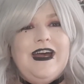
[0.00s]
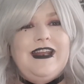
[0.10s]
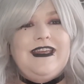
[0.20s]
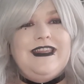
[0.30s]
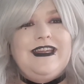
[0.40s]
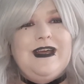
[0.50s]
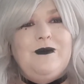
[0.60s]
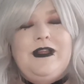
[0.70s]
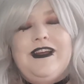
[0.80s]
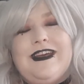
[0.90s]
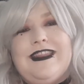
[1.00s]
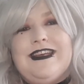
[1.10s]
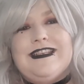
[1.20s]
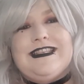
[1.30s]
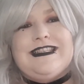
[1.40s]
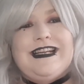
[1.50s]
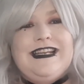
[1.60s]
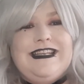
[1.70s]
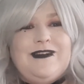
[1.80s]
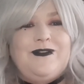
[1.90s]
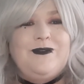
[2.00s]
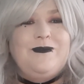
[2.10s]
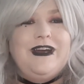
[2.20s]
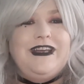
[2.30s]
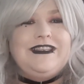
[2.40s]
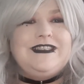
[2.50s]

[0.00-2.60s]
and I think now we look at things a slightly different way.